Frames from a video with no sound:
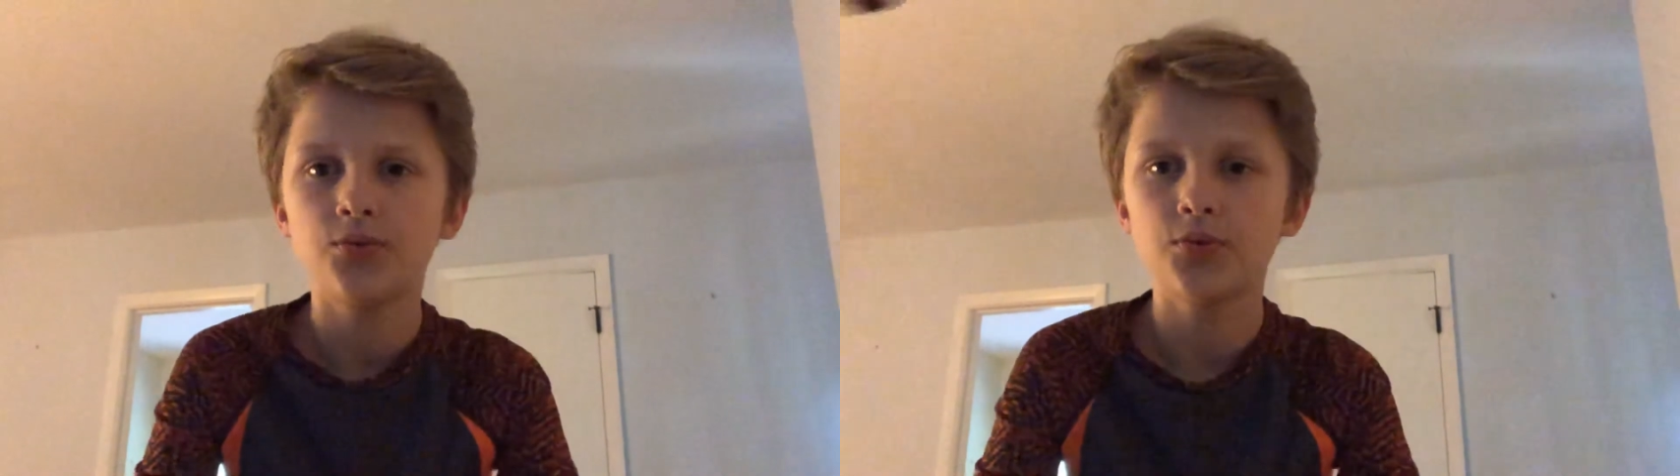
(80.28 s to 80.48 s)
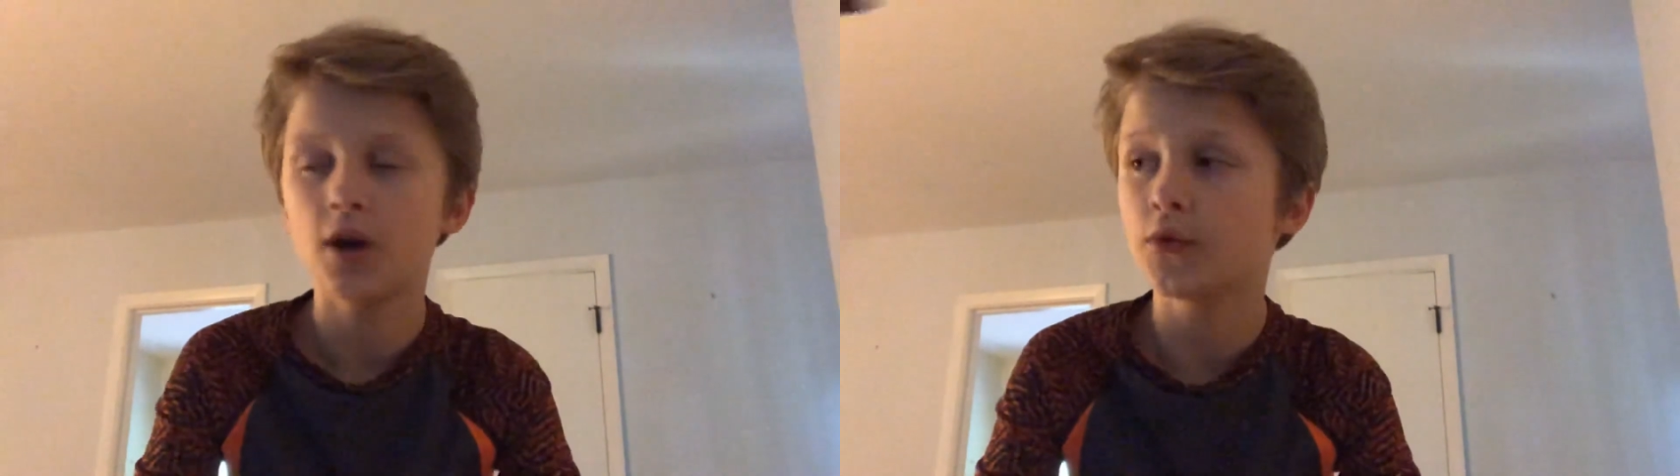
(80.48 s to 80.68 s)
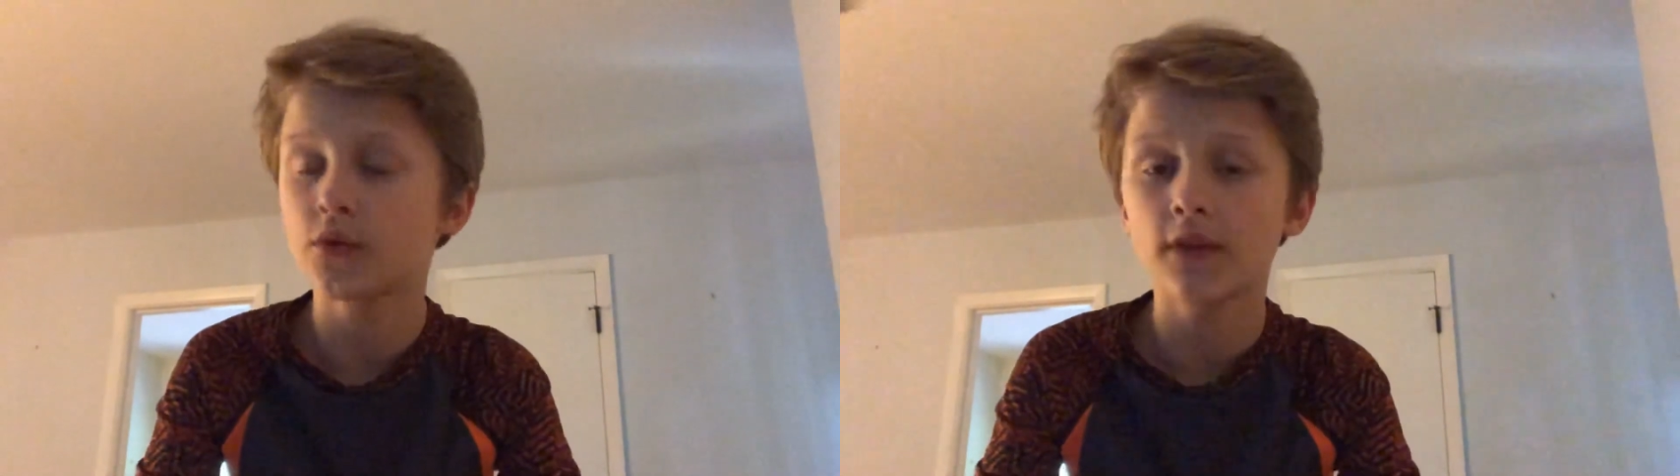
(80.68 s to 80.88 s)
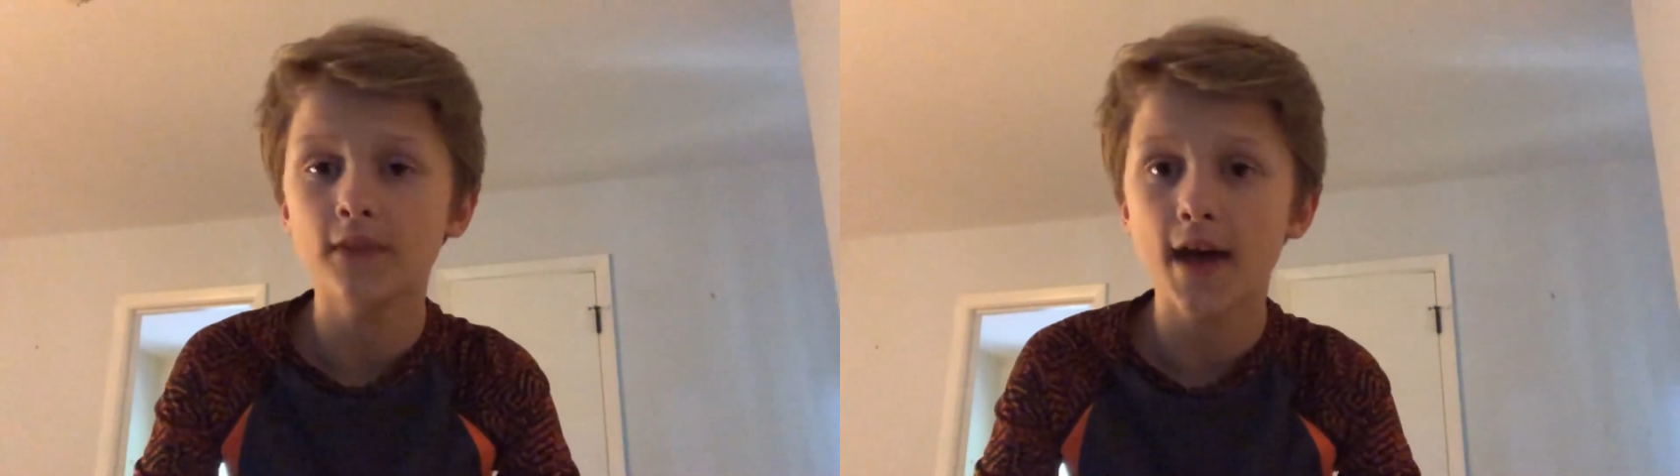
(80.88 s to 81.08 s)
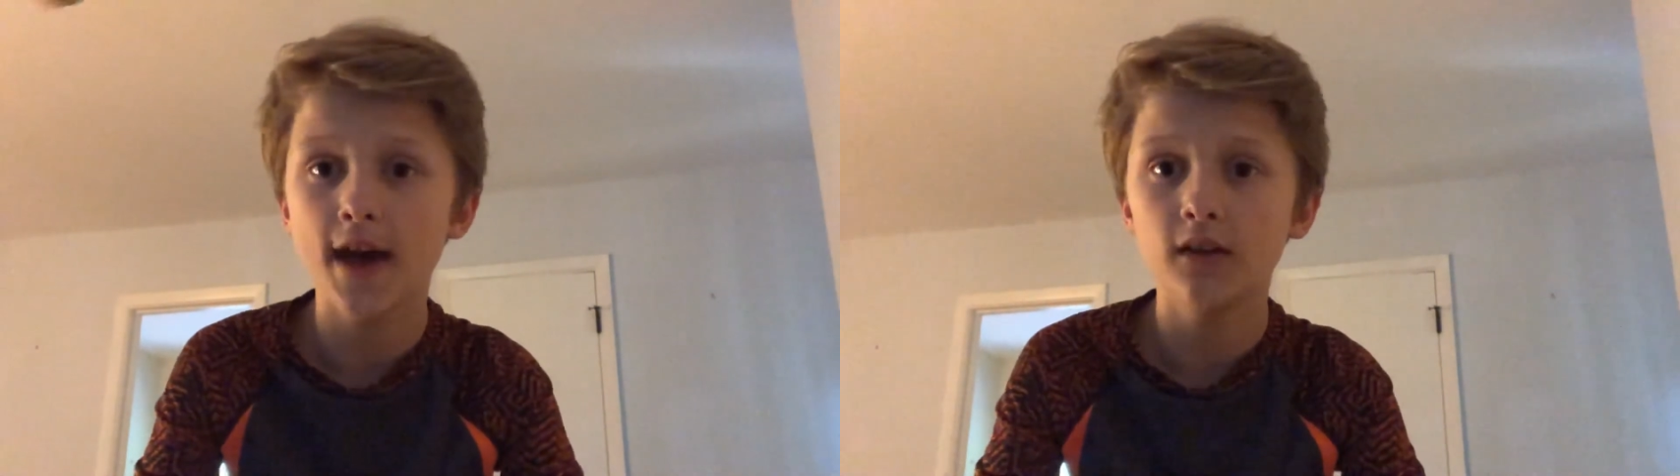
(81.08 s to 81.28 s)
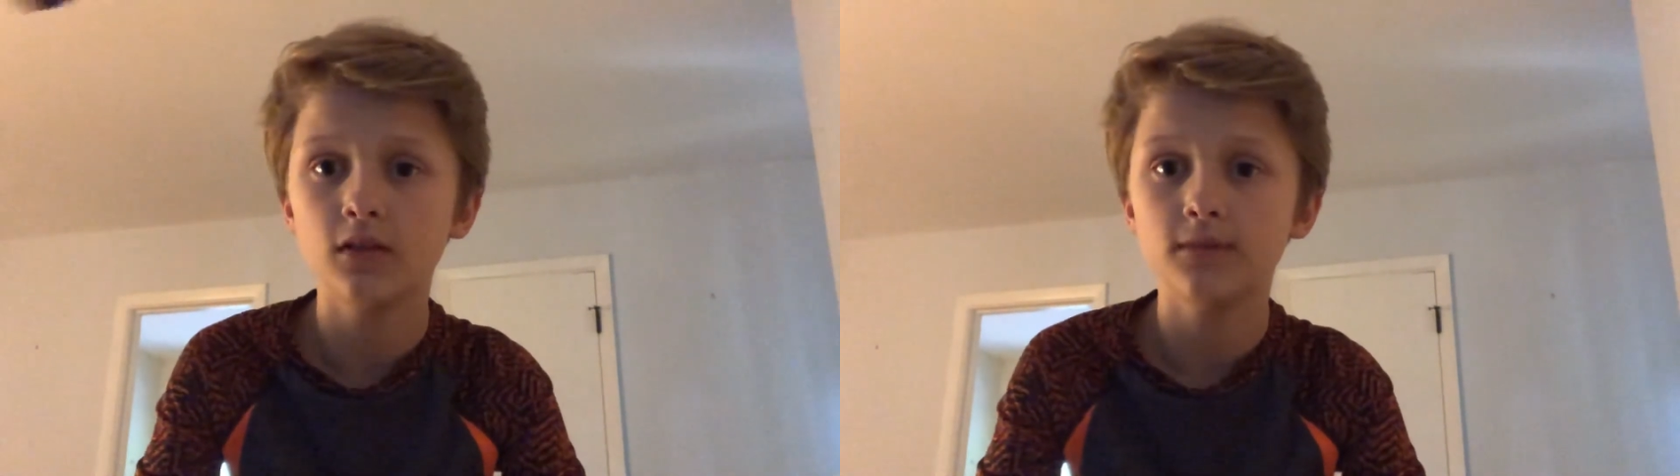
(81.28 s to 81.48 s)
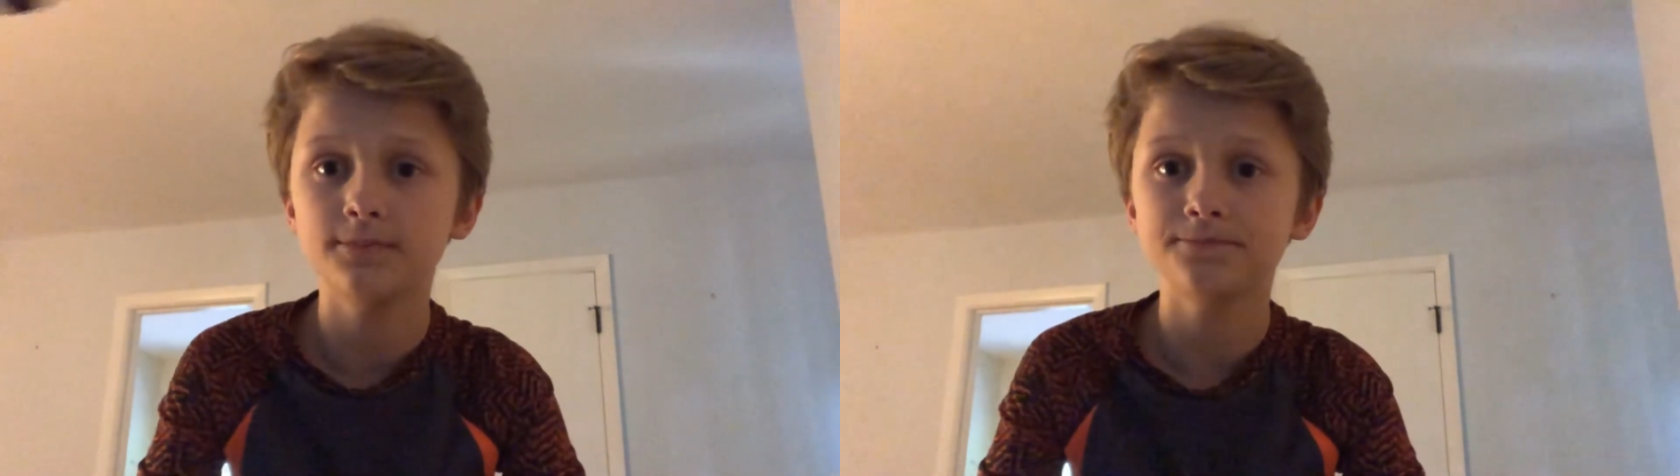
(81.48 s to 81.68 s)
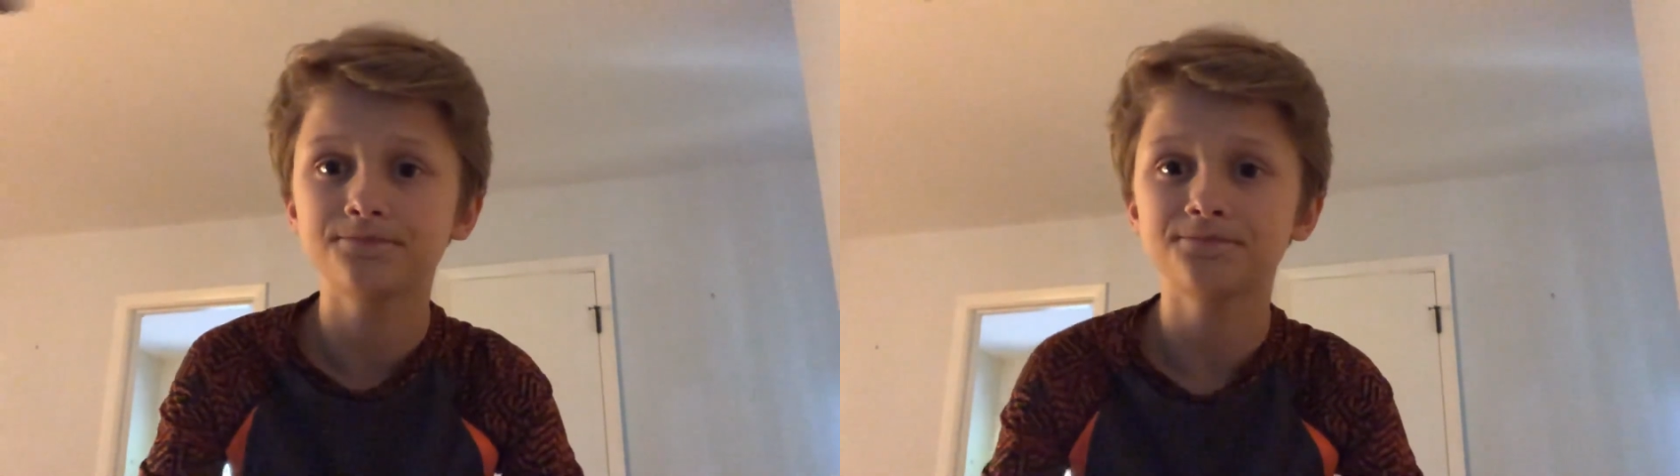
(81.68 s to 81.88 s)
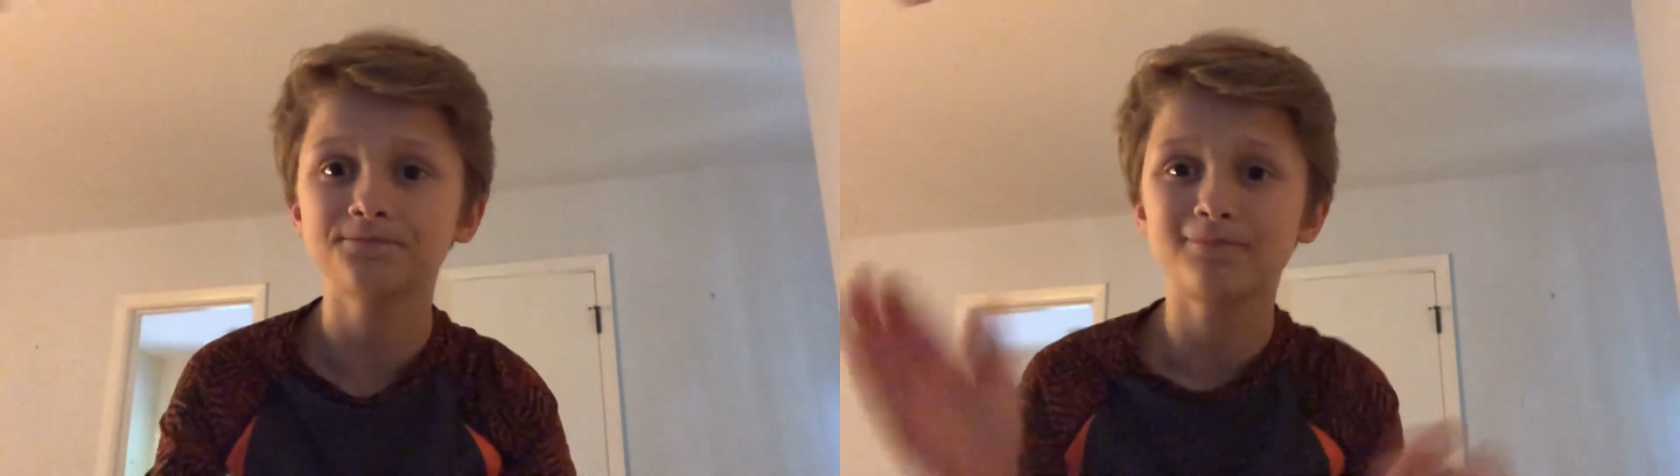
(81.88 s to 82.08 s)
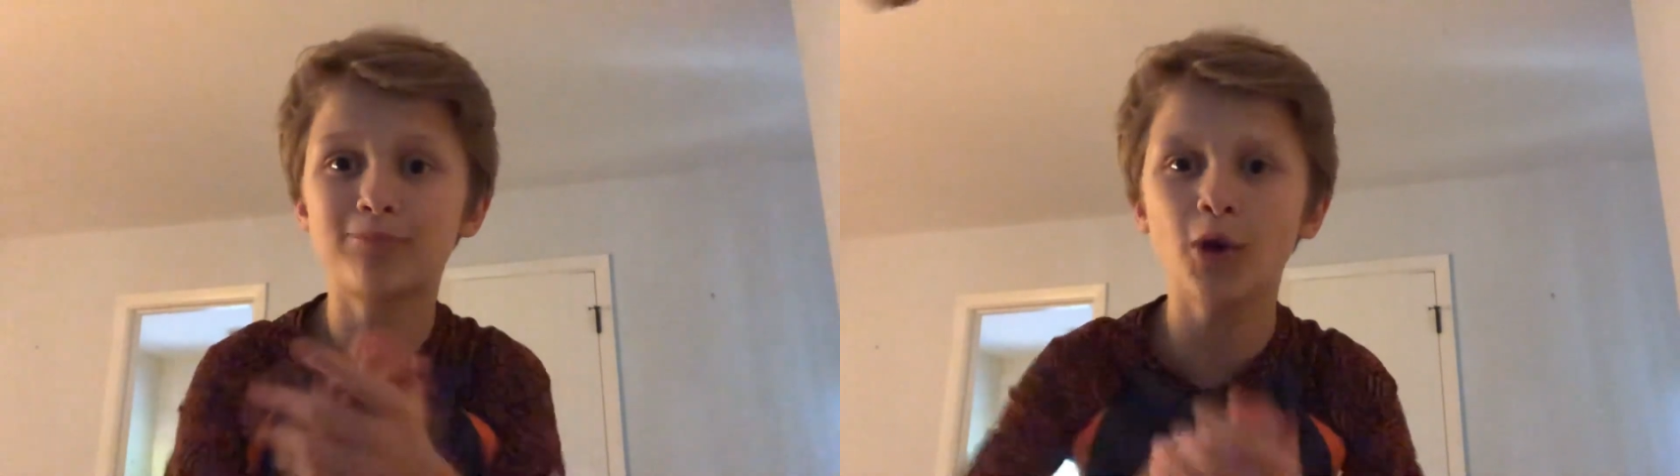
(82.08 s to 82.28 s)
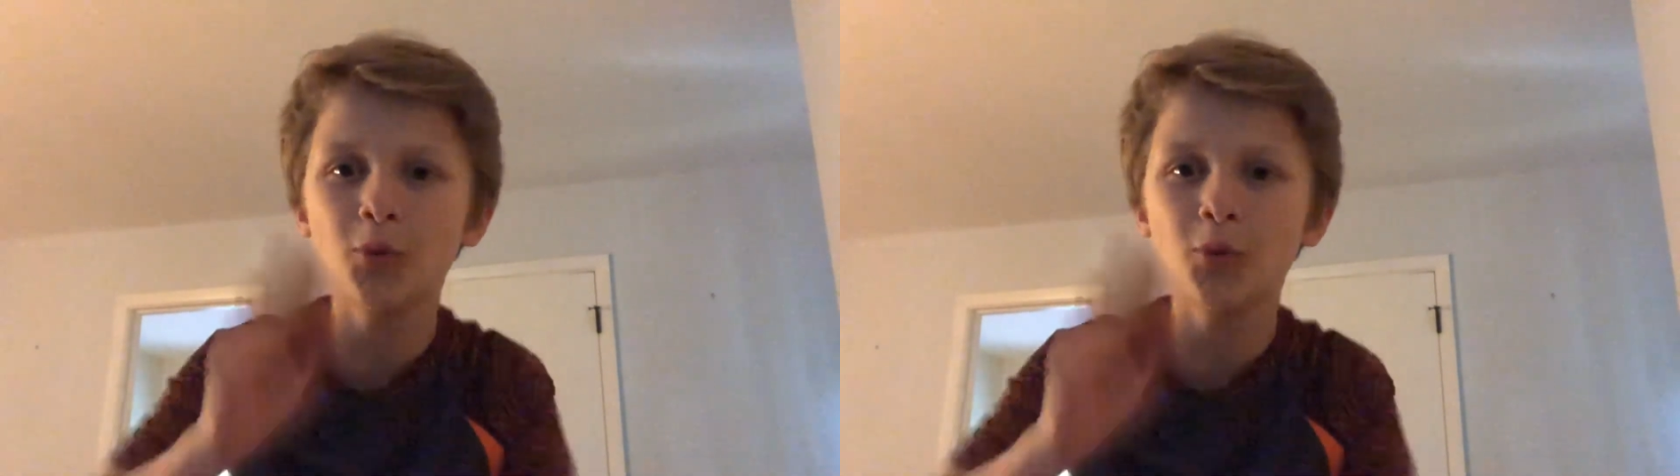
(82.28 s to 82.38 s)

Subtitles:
other than that, bro,